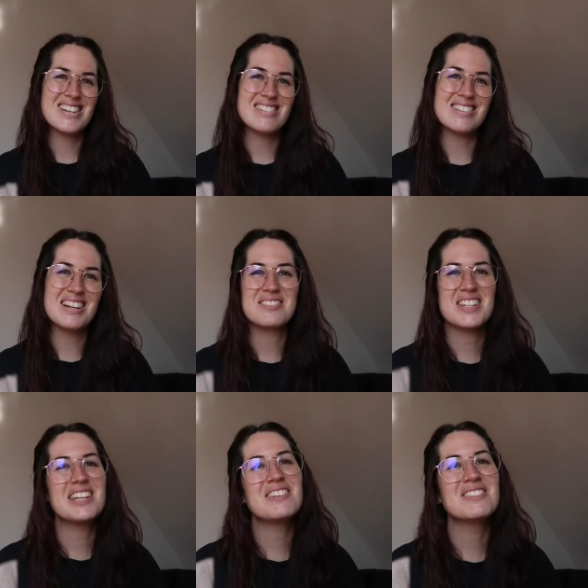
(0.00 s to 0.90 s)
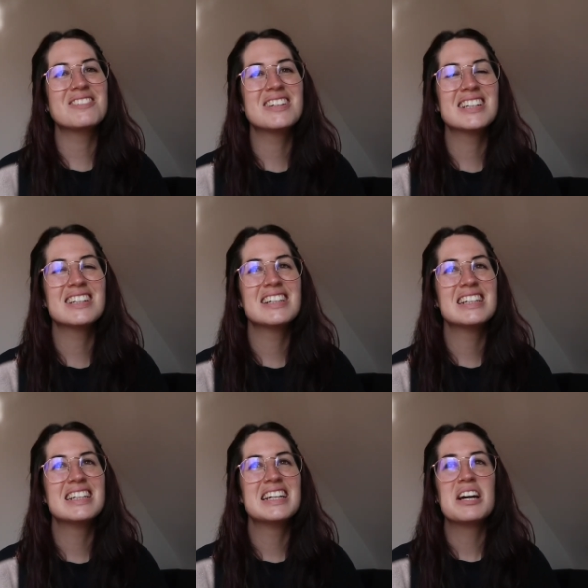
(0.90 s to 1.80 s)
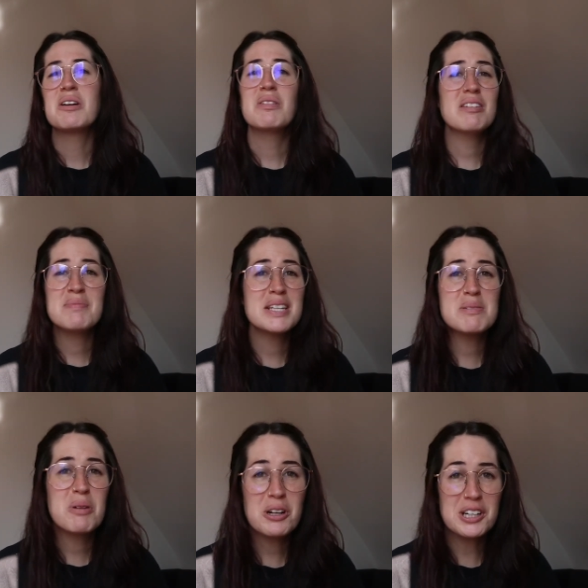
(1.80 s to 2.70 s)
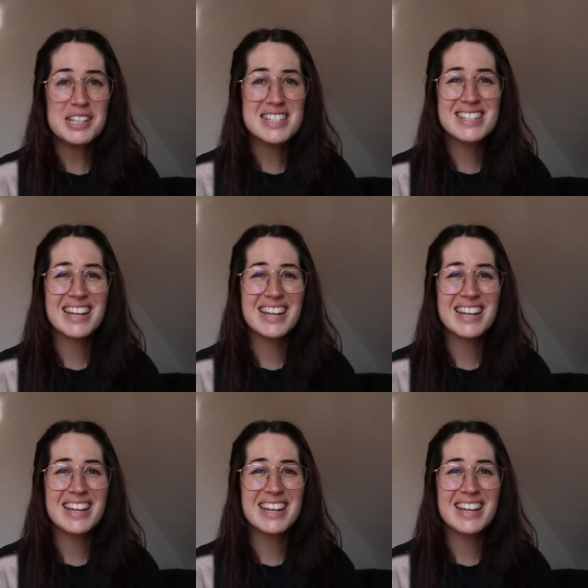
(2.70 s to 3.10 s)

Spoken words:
I'll update you when I've made some progress.